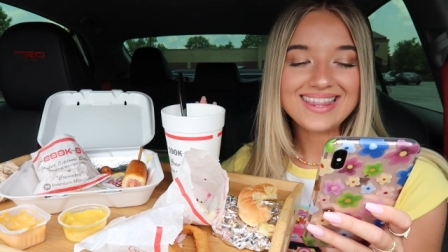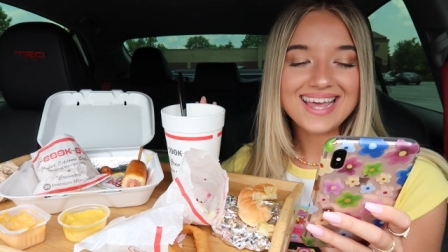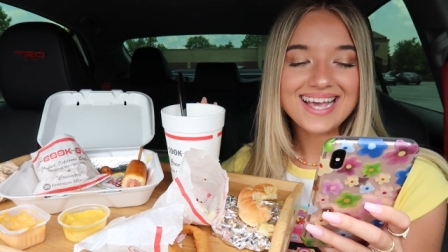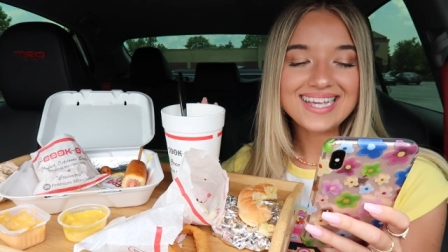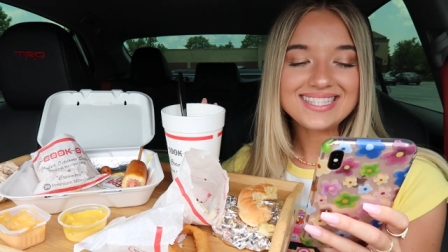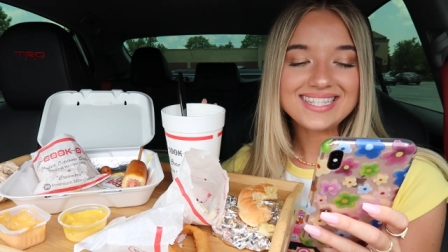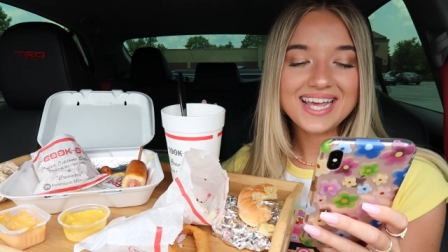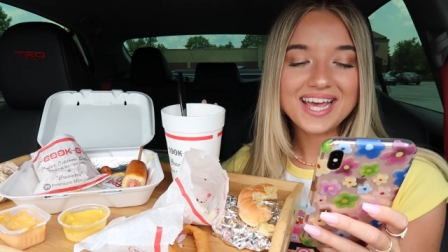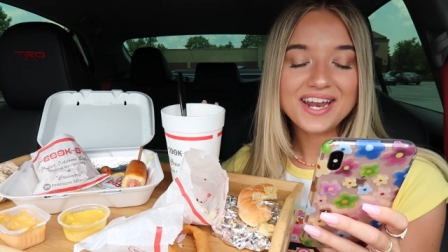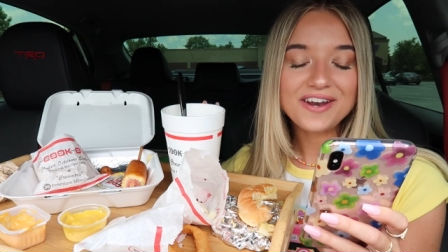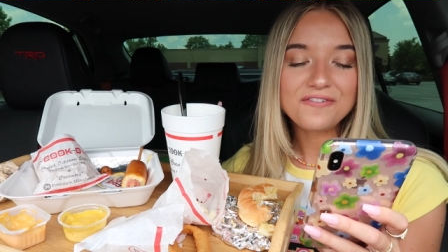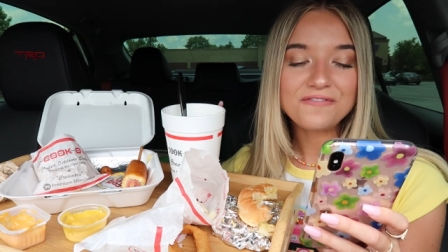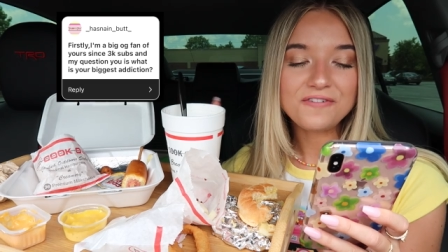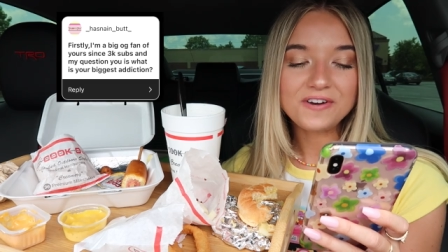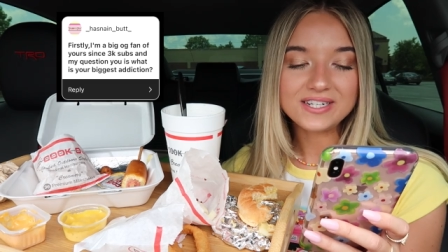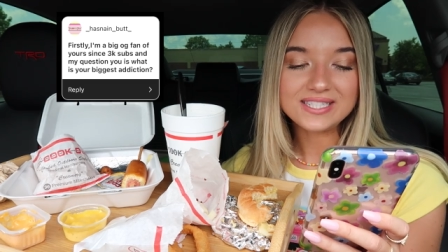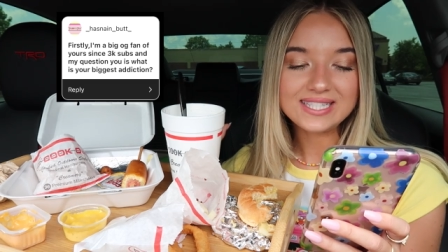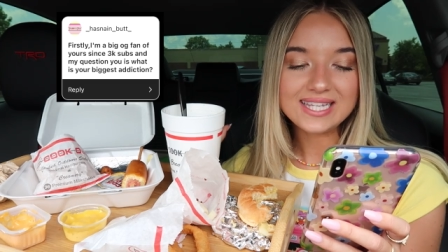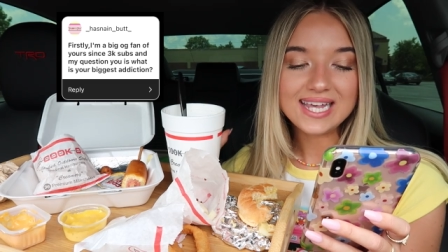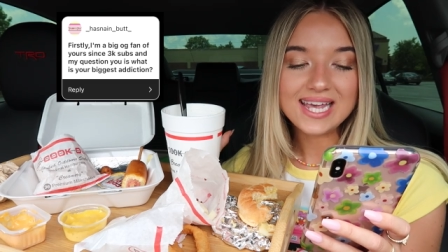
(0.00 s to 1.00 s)
They said,
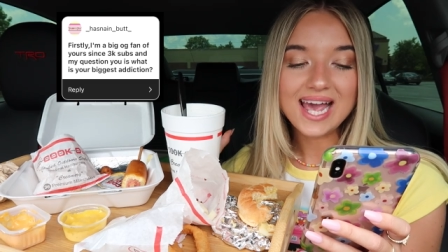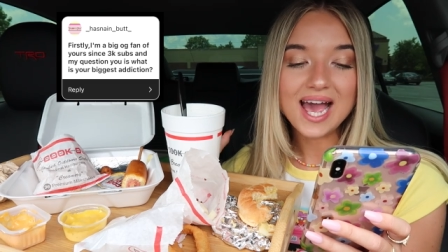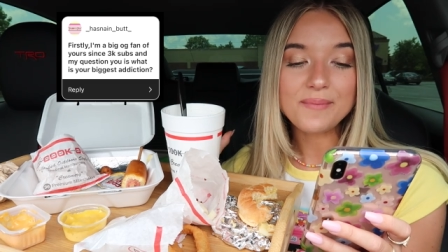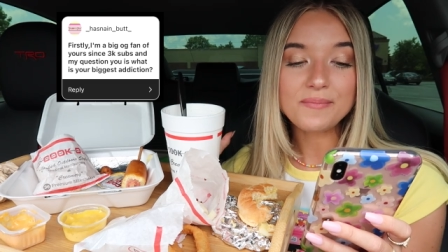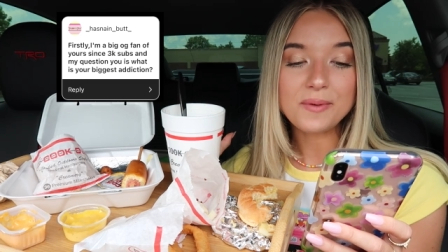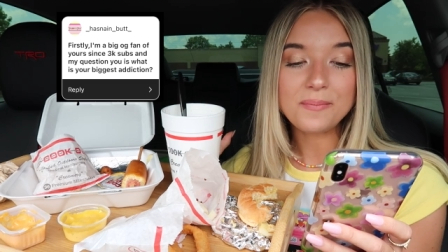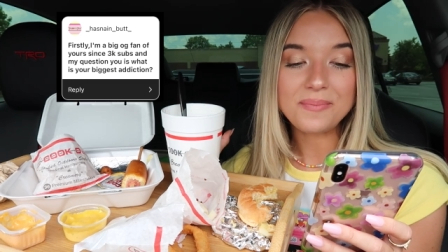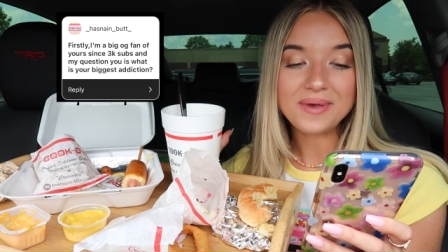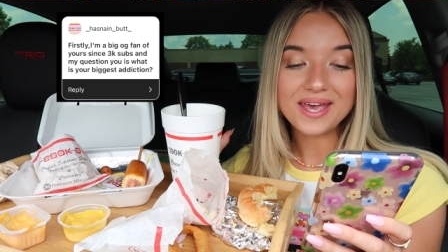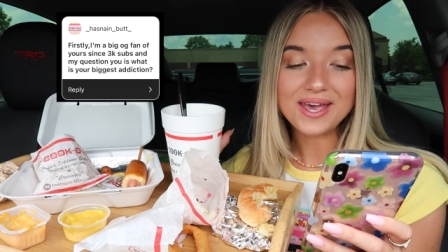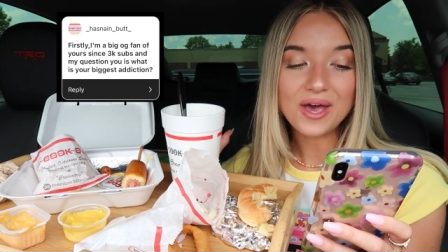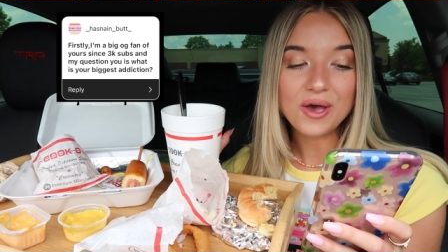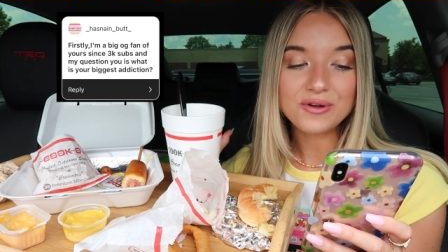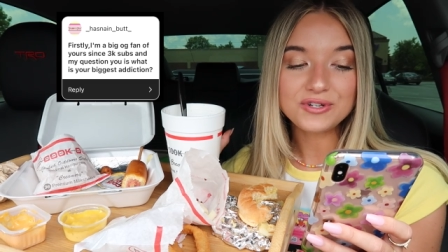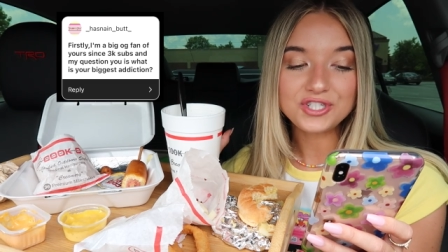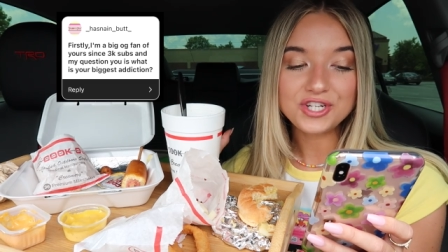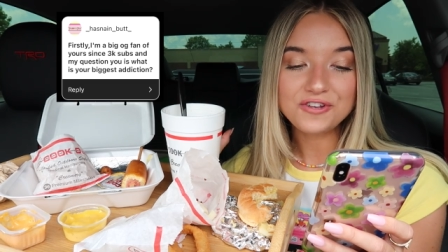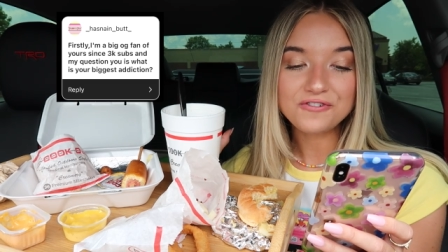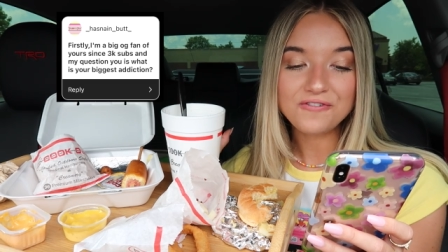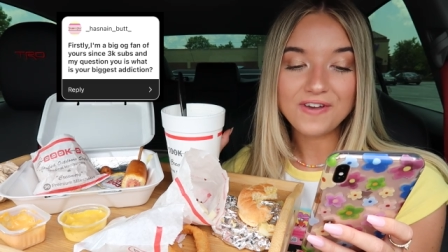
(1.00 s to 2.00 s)
firstly, I'm a big
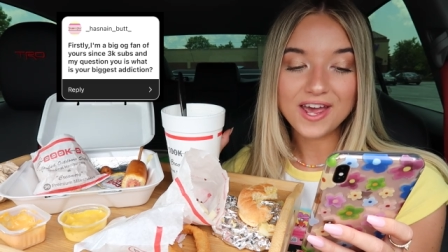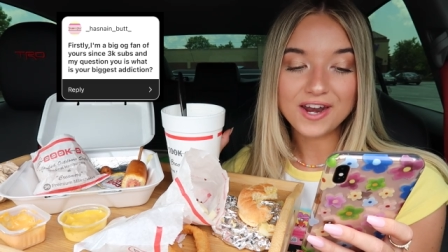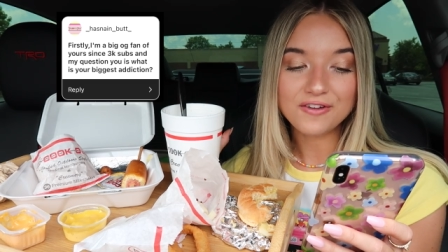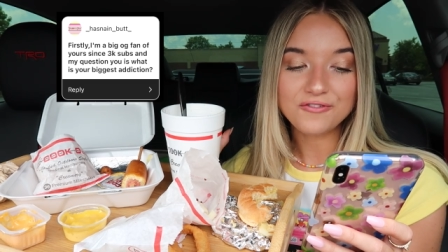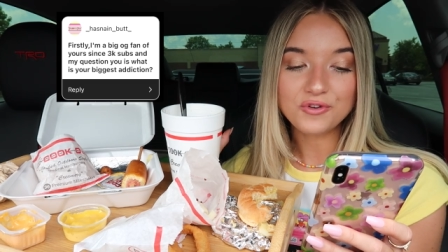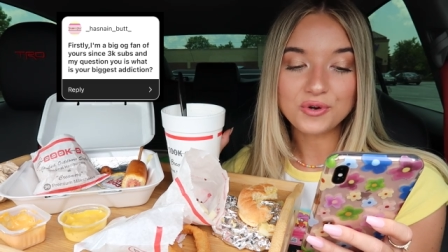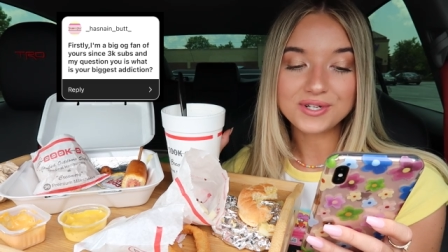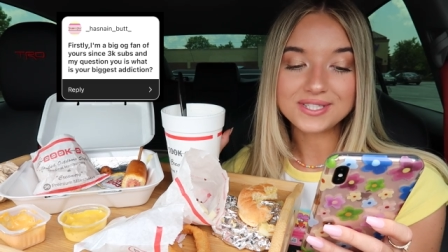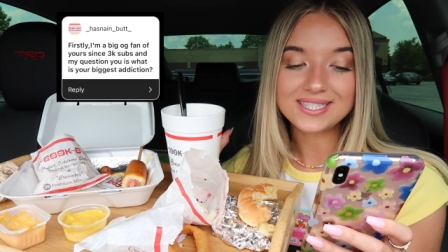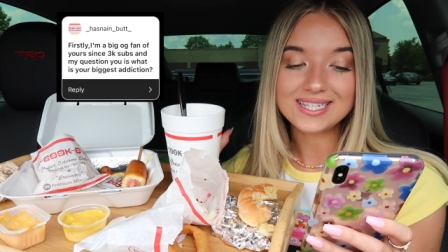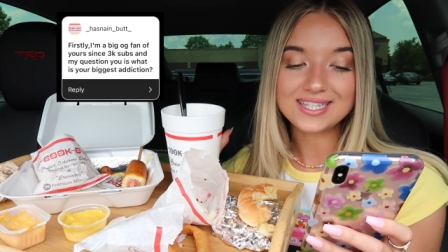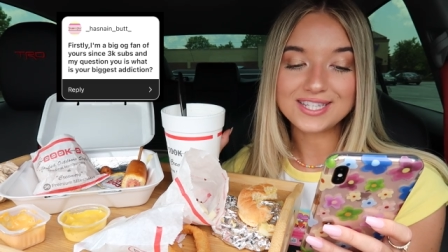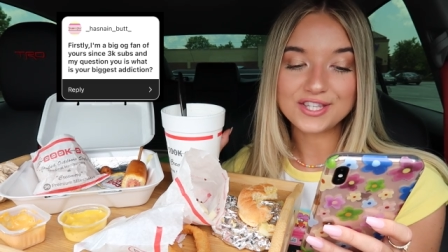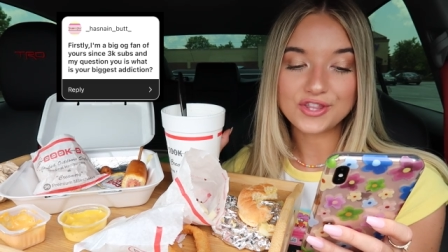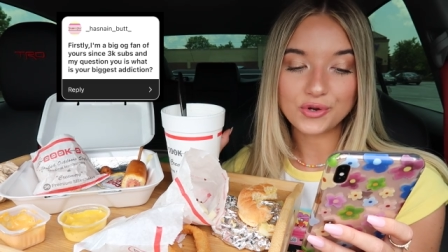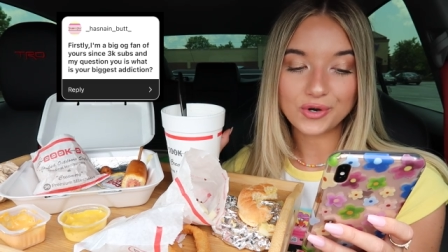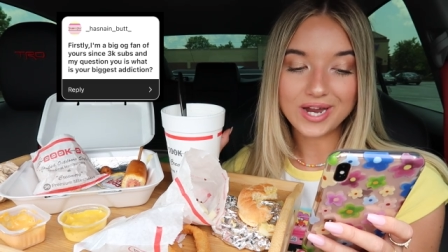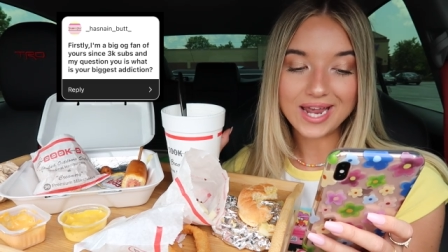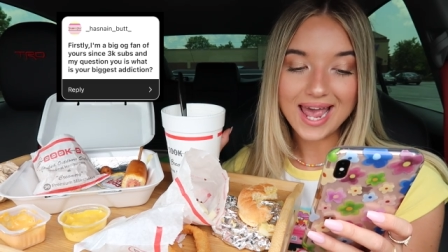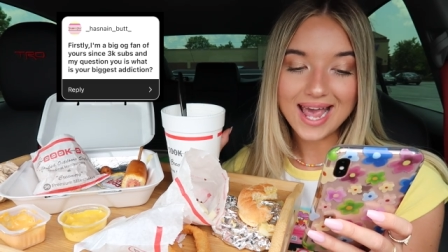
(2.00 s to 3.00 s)
OG fan of yours since
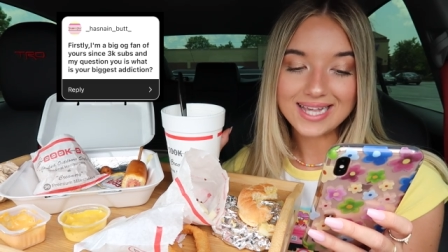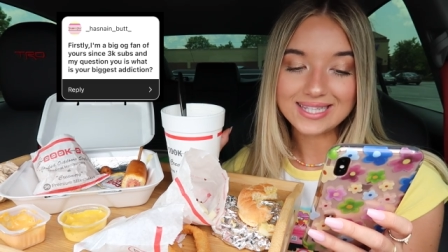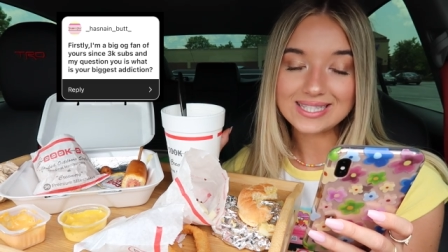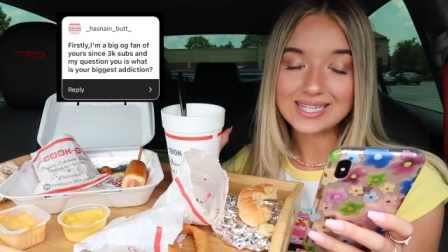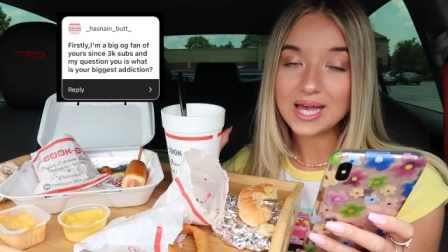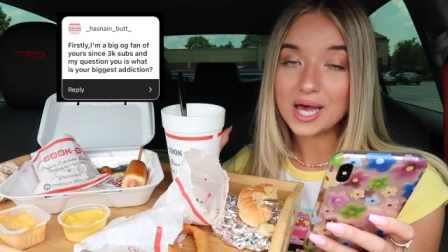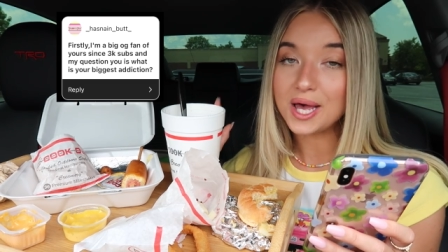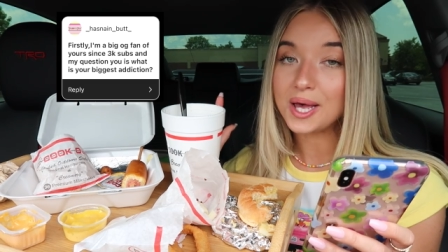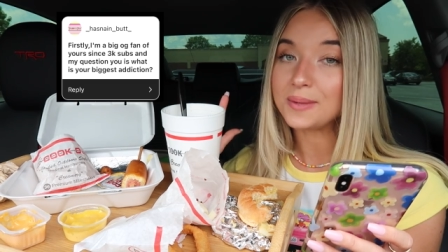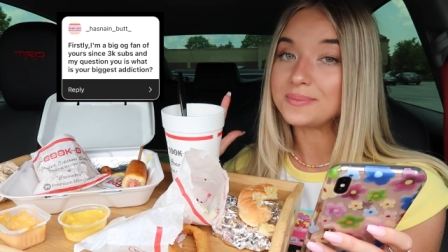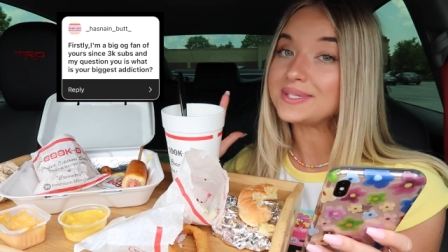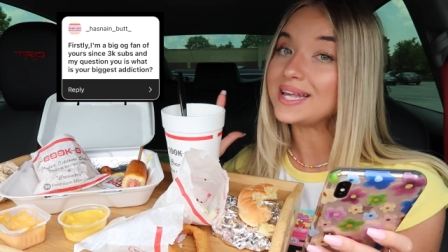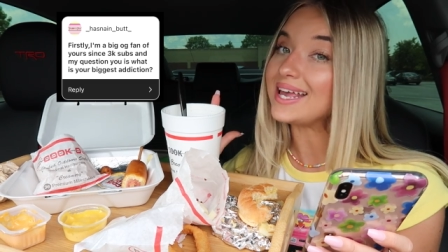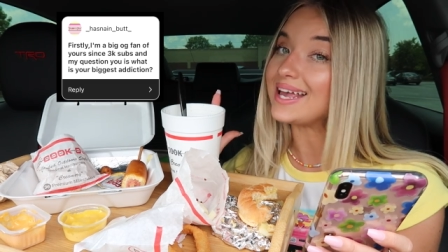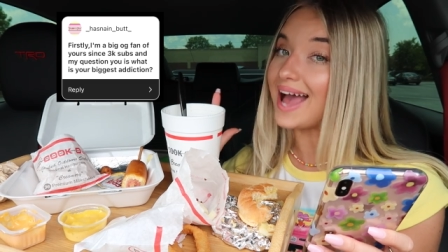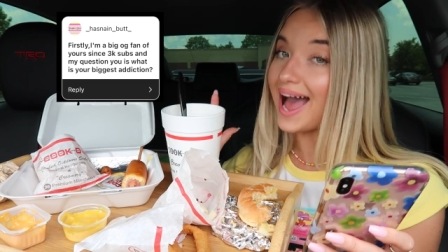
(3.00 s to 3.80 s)
3k subs.